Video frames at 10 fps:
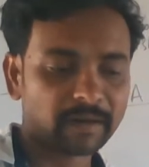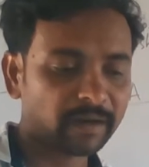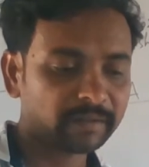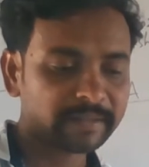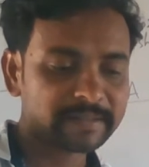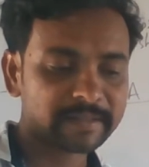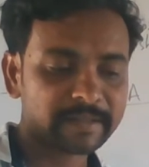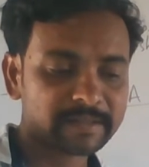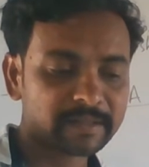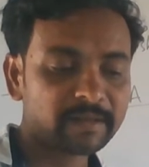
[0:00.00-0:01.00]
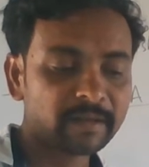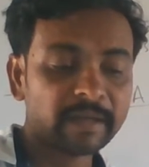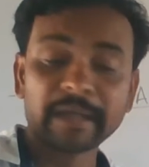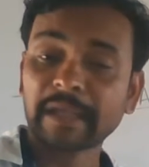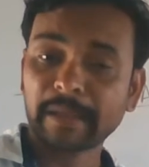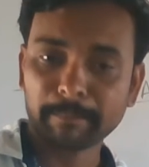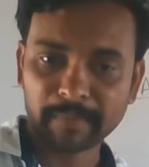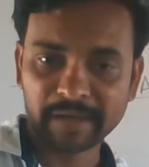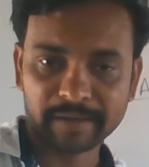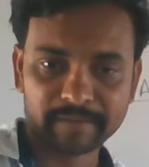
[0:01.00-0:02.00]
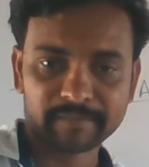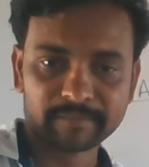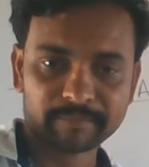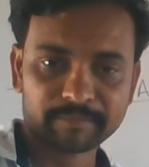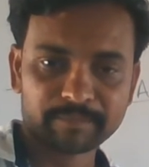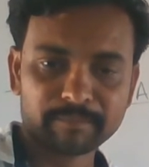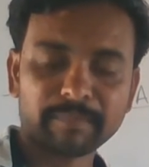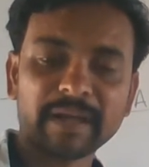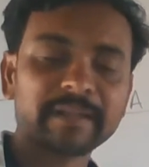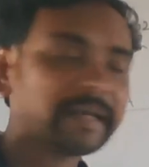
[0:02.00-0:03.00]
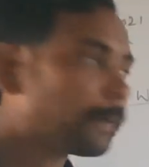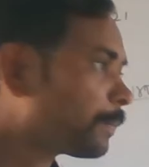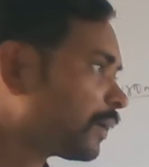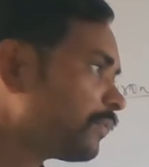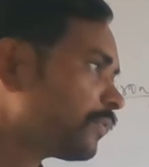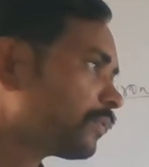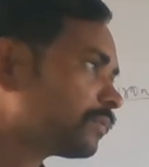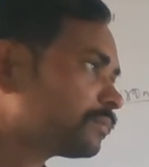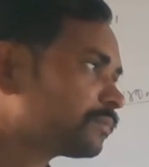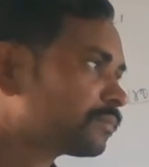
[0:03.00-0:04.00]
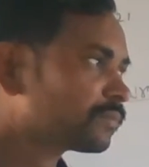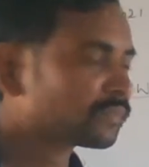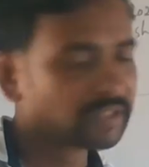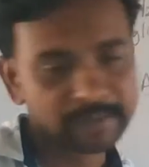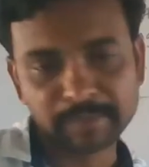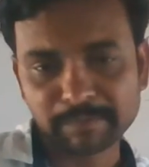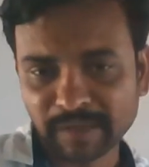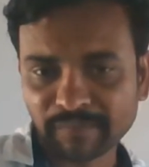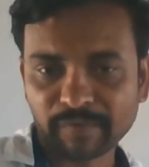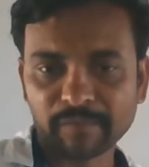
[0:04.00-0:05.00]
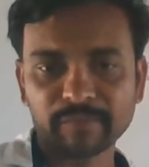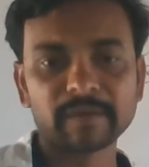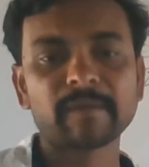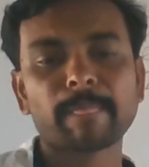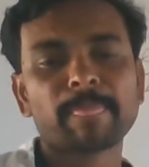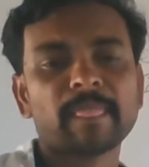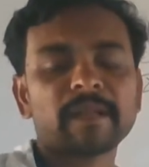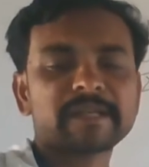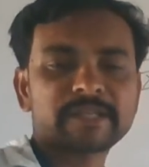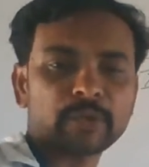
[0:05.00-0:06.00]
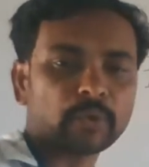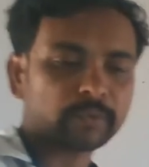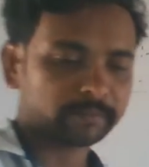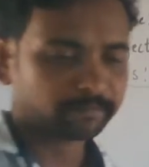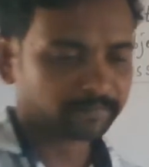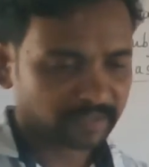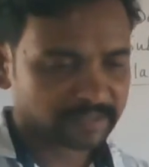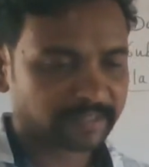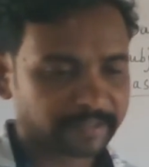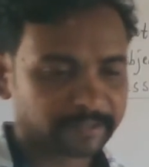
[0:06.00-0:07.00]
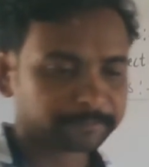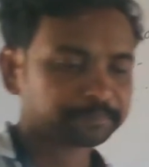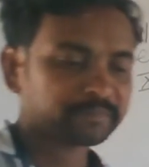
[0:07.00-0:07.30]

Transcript: All these things he made by the help of, it means made up of stone. Is it right?